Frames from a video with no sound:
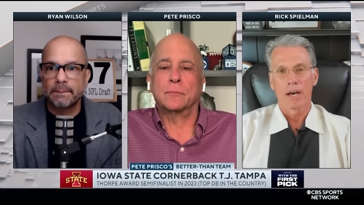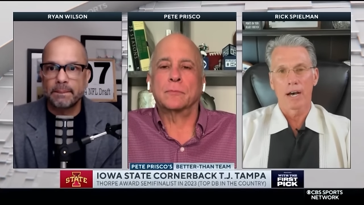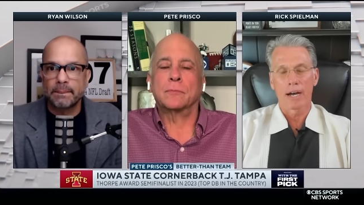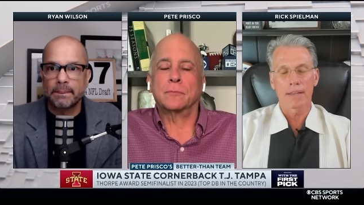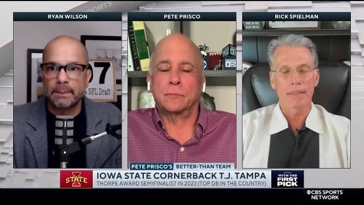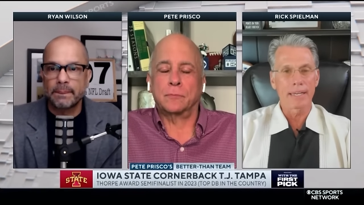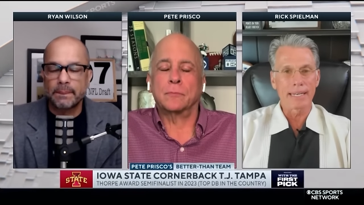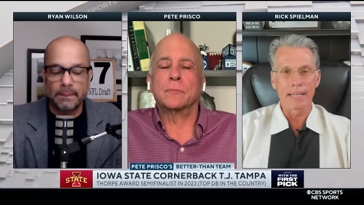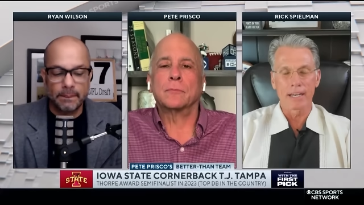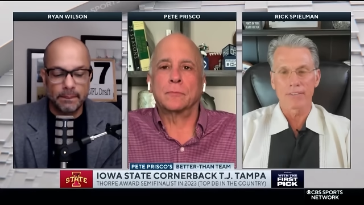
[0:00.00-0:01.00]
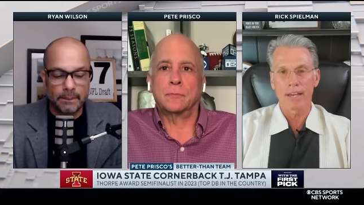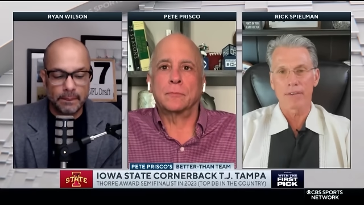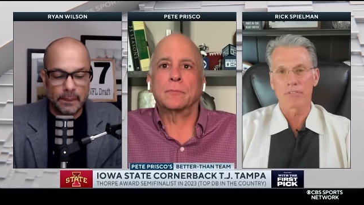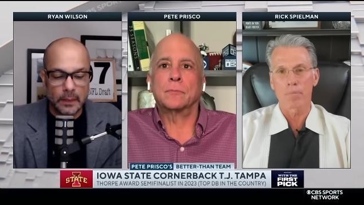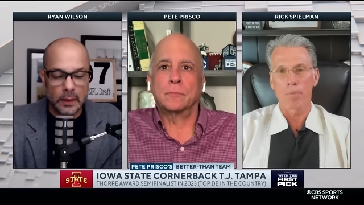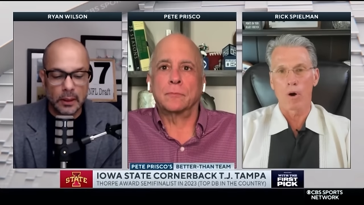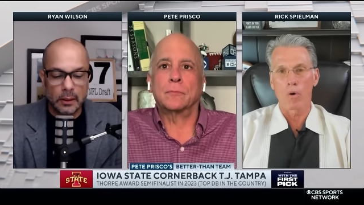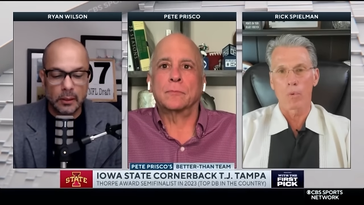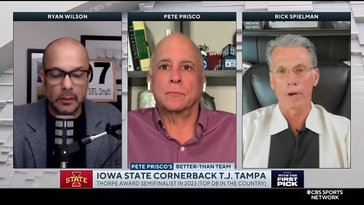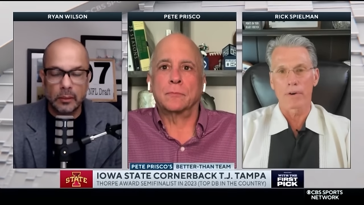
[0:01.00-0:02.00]
Speaker 1: Uh, I think he does have some ball
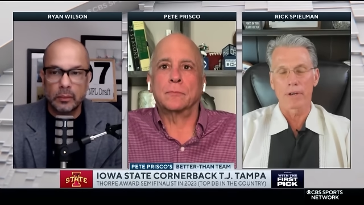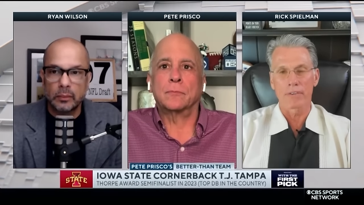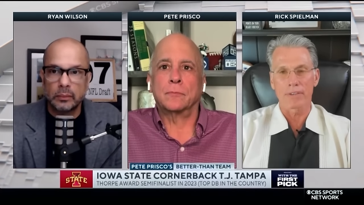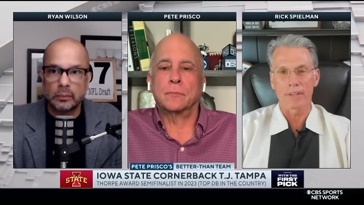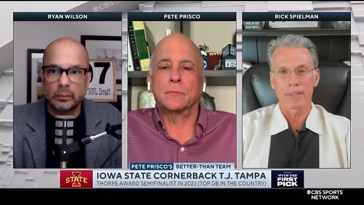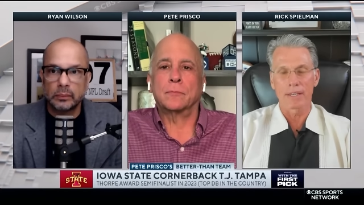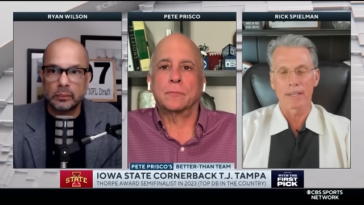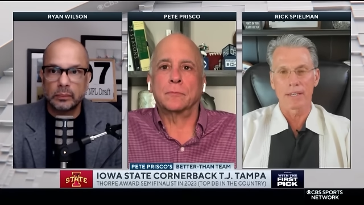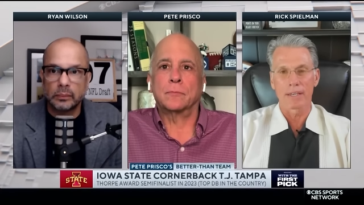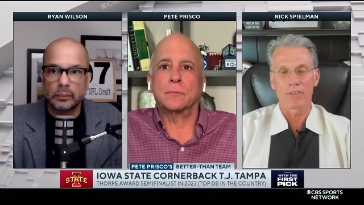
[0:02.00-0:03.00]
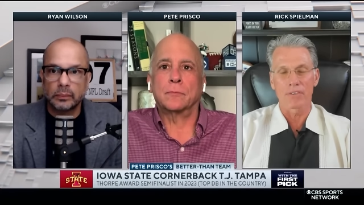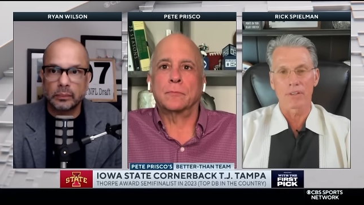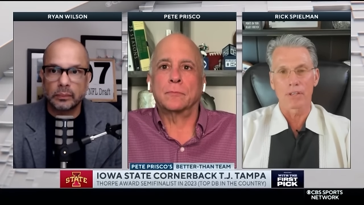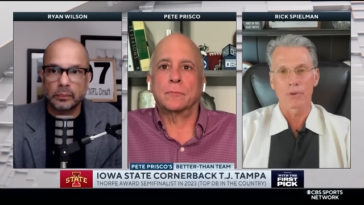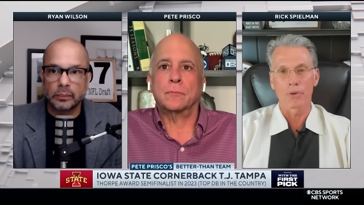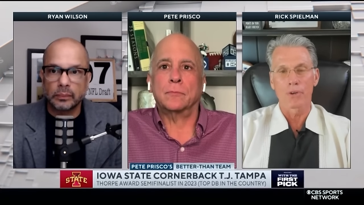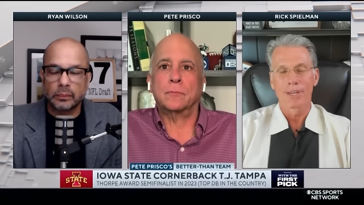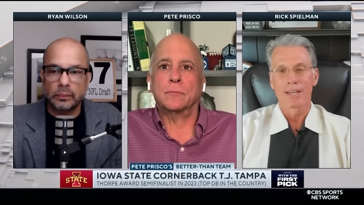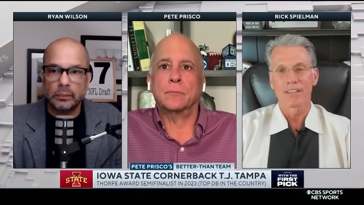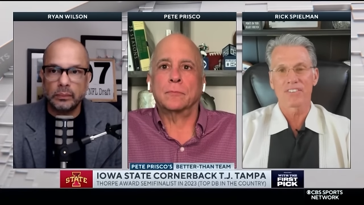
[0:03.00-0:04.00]
awareness. I think he is a little
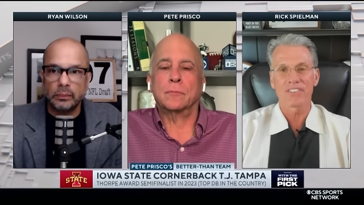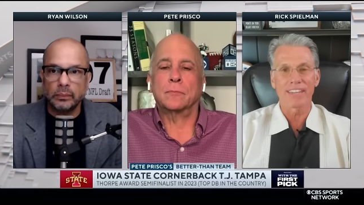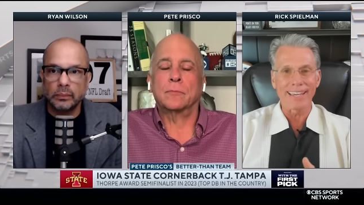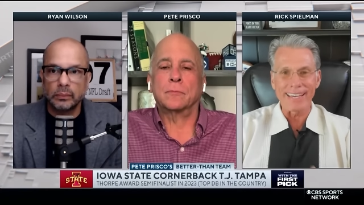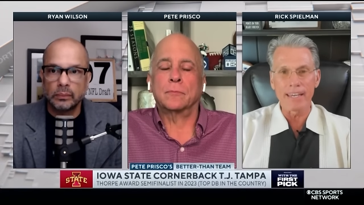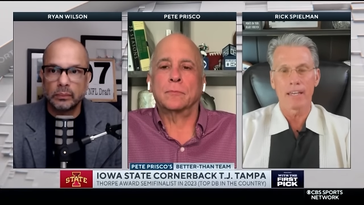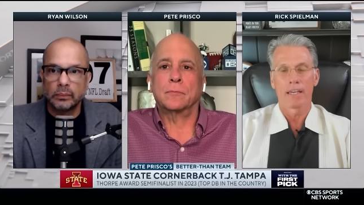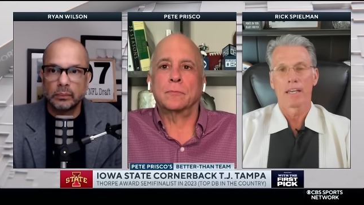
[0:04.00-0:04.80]
sticky